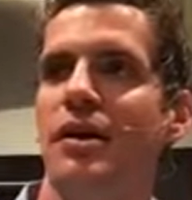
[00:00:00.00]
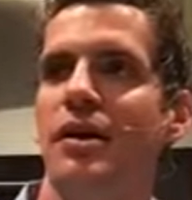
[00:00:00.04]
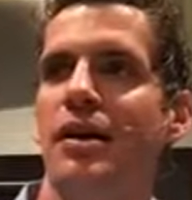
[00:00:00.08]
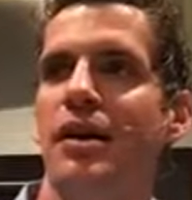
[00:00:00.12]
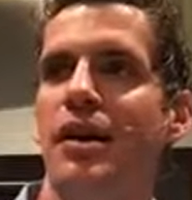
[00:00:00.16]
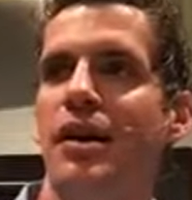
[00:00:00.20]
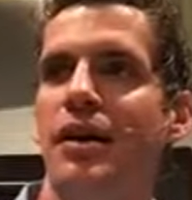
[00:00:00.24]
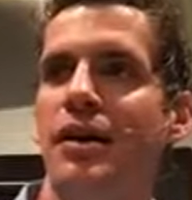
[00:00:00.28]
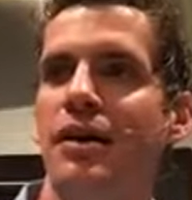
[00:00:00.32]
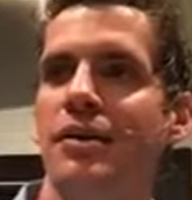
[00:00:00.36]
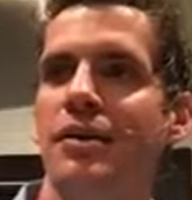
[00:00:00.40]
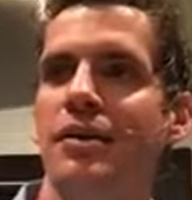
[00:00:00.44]

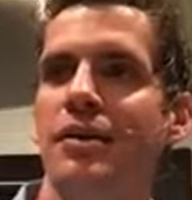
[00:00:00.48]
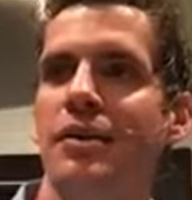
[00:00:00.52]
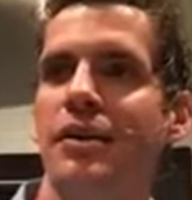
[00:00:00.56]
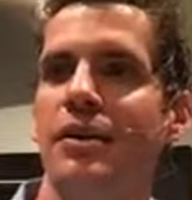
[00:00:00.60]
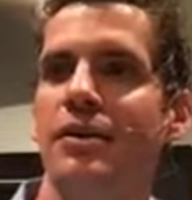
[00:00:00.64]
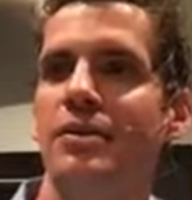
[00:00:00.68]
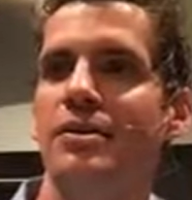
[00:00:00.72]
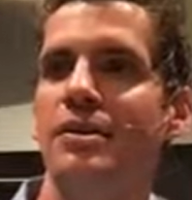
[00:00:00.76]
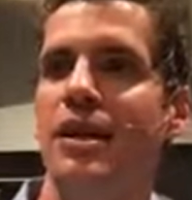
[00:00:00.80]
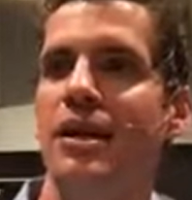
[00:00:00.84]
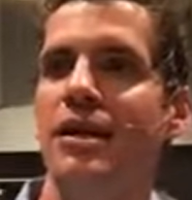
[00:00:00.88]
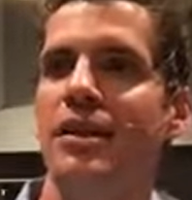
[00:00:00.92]
and
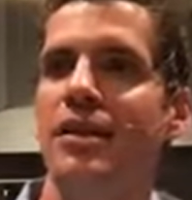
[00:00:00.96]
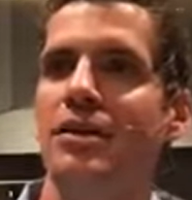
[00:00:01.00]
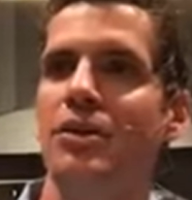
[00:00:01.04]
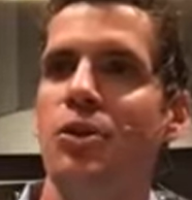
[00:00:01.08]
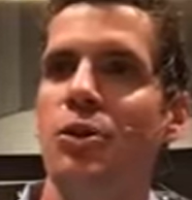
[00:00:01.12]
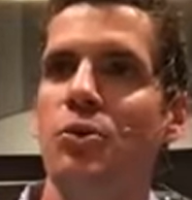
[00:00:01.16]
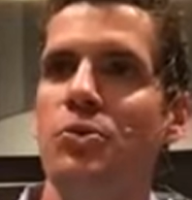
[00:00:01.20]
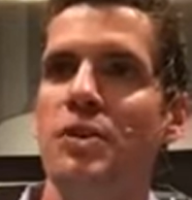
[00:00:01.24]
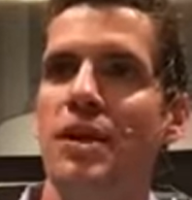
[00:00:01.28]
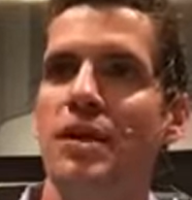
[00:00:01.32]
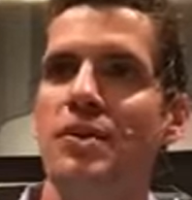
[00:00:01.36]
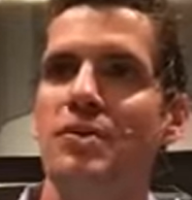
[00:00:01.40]
taken
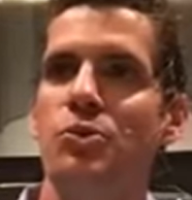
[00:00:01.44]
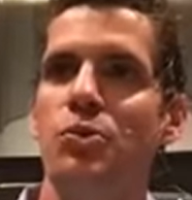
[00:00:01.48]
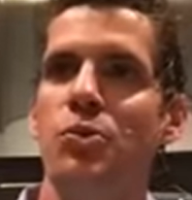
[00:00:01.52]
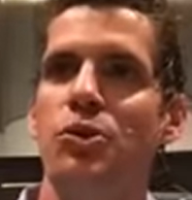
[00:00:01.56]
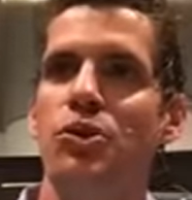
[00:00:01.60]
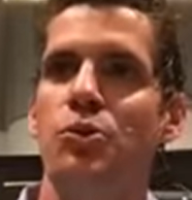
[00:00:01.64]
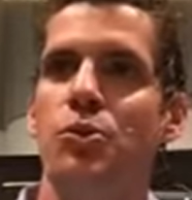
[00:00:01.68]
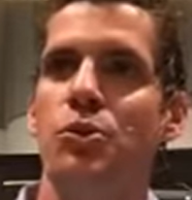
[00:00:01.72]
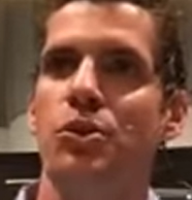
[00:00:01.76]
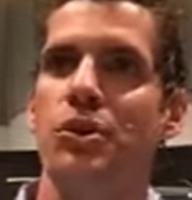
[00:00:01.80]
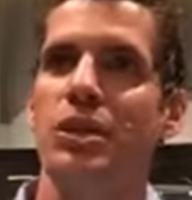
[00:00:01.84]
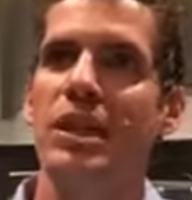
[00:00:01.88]
those things
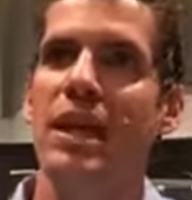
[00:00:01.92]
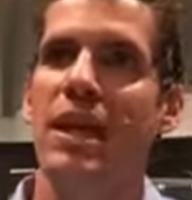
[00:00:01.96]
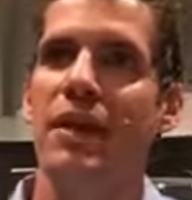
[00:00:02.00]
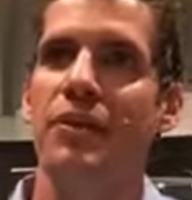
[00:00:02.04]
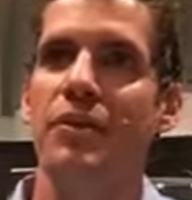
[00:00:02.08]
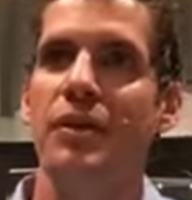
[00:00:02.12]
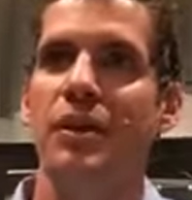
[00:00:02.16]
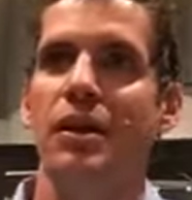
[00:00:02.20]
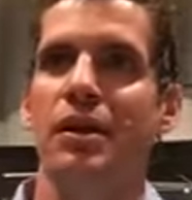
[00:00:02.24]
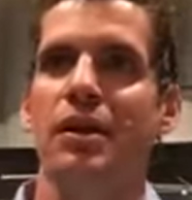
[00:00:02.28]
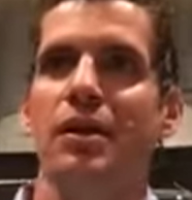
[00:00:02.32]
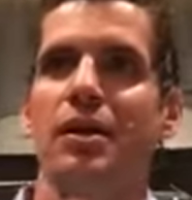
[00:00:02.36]
which were
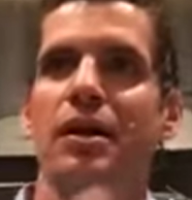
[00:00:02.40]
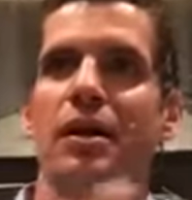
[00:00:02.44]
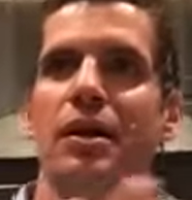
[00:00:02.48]
nothing